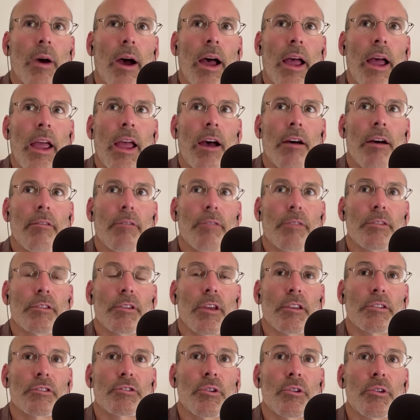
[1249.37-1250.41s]
I have
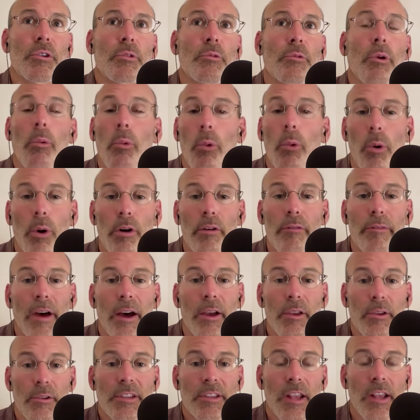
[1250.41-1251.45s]
a certain reward
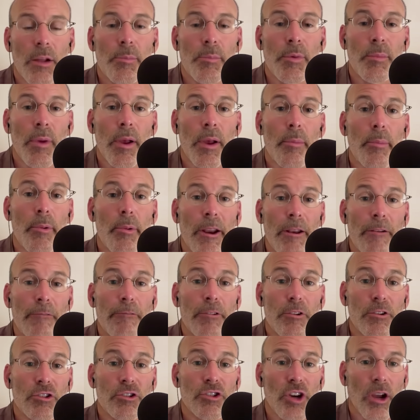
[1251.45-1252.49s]
value set up in my brain
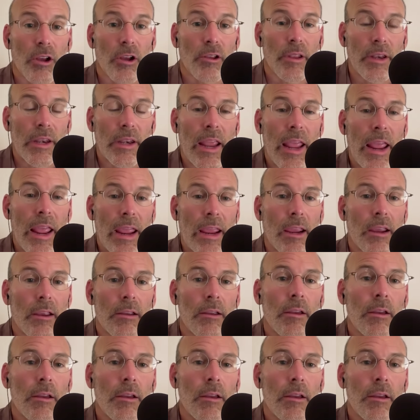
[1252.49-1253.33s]
for chocolate cake.